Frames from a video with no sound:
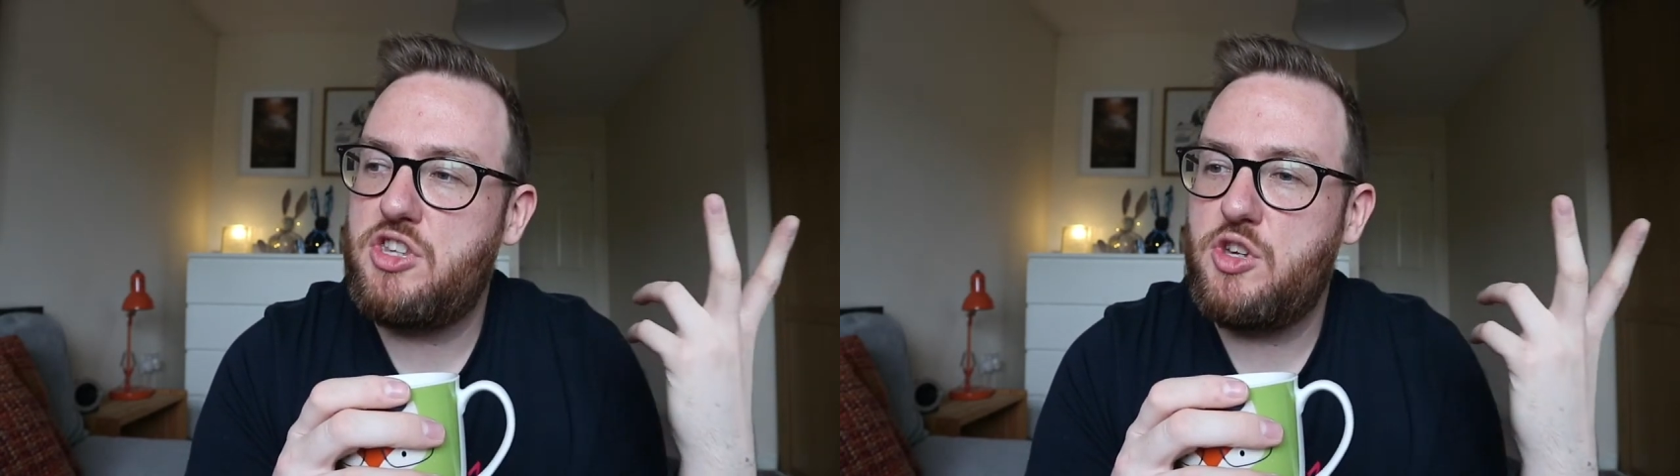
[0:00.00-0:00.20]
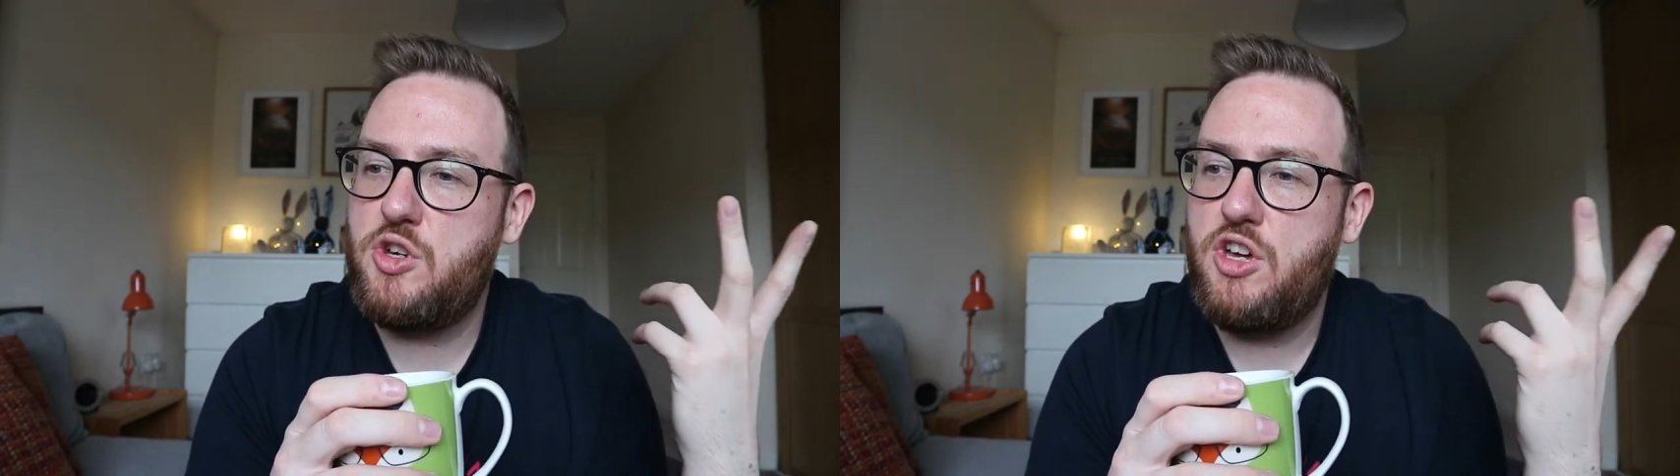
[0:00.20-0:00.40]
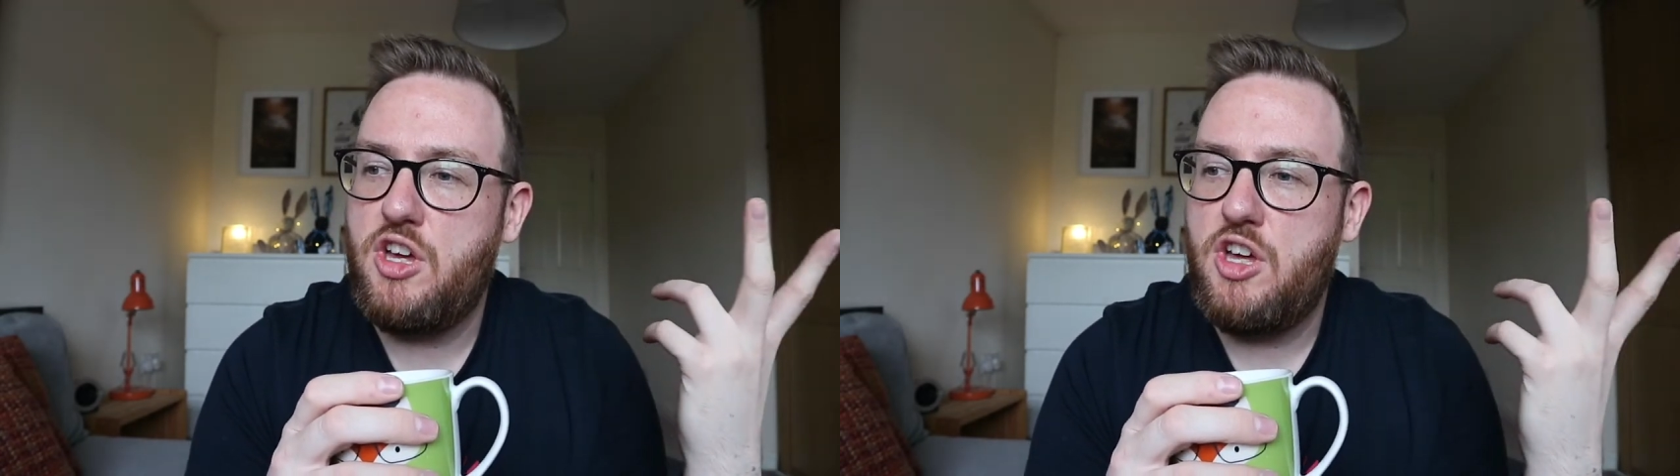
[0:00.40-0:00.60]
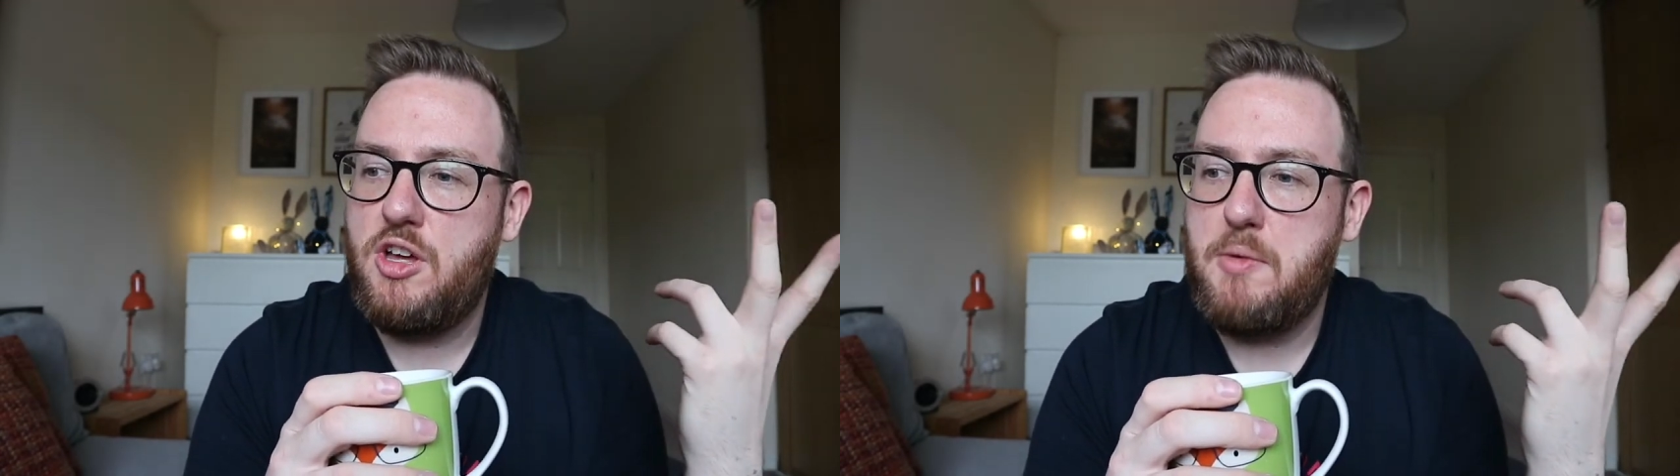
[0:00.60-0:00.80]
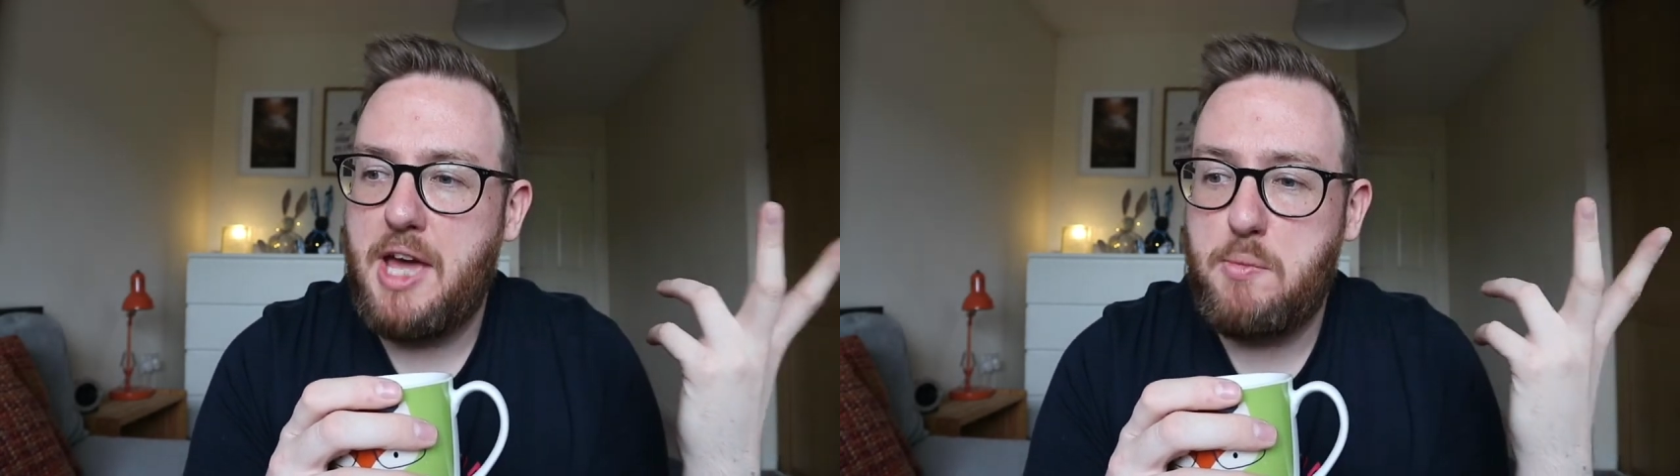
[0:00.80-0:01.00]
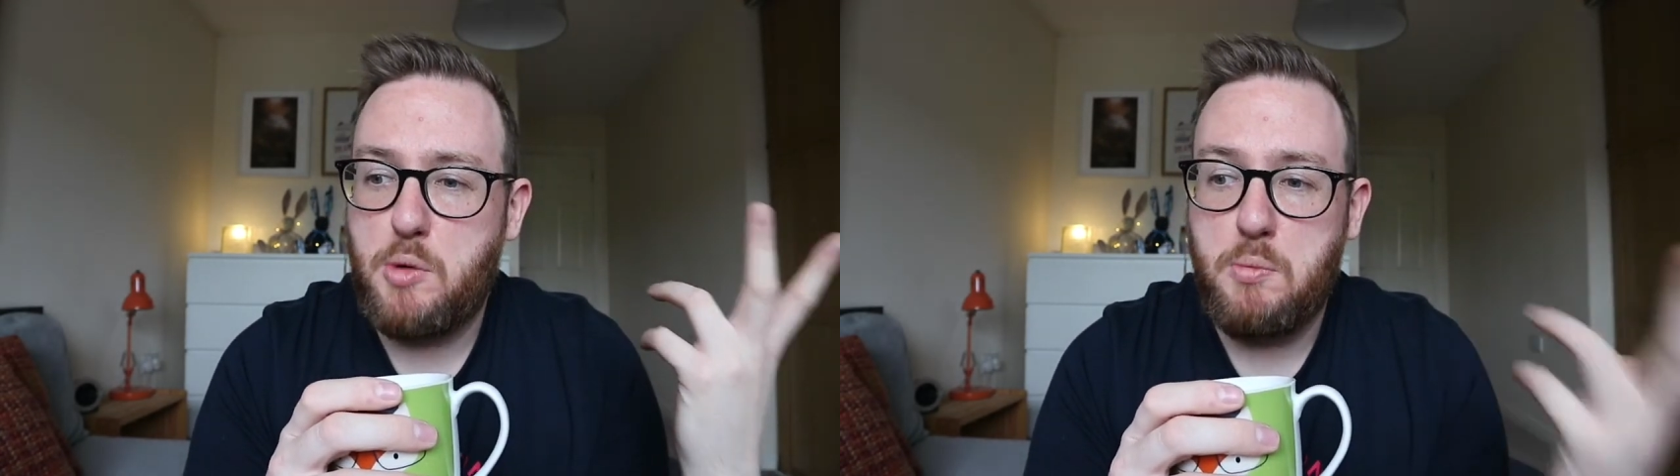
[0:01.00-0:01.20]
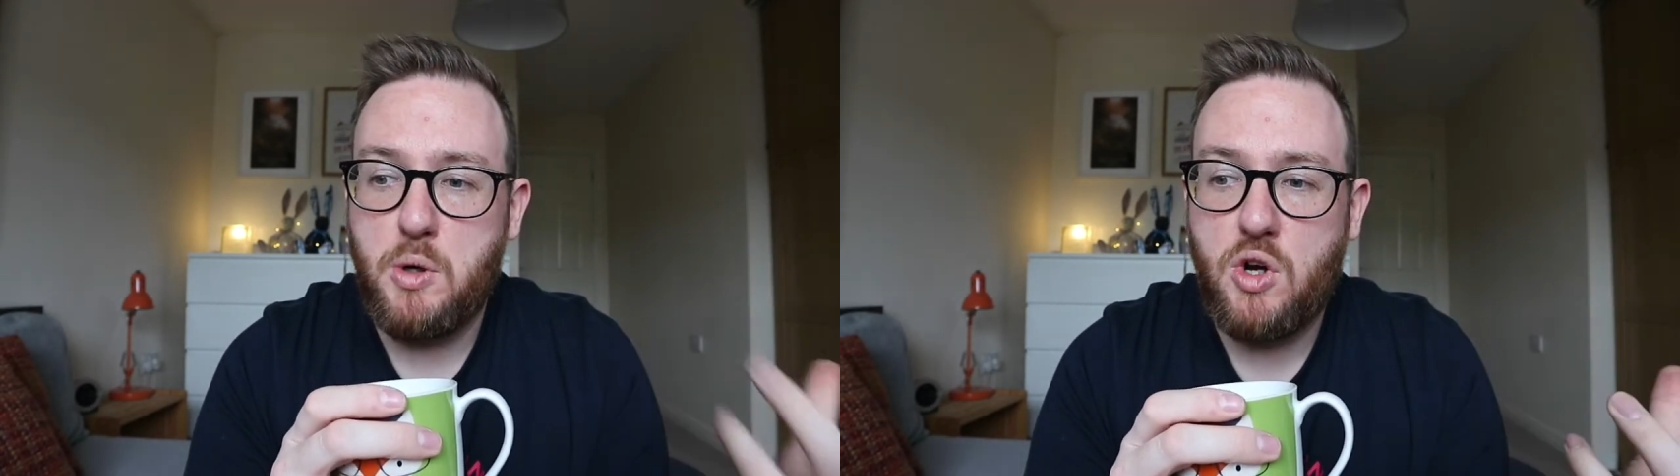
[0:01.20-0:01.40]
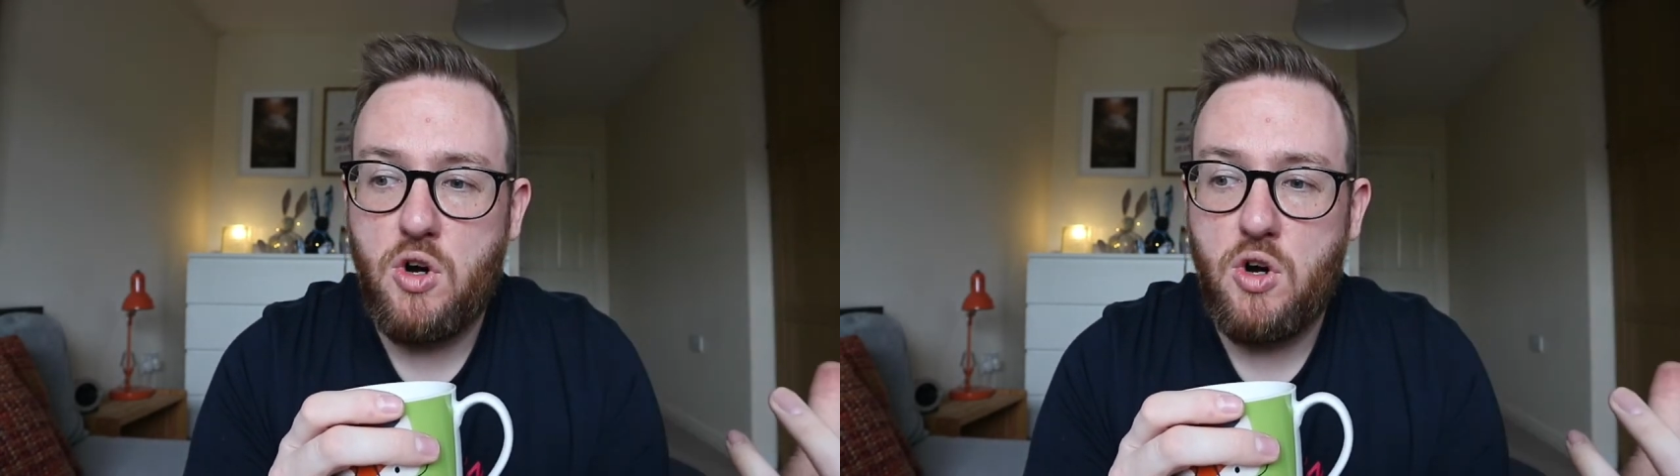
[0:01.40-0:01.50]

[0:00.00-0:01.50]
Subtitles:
the April book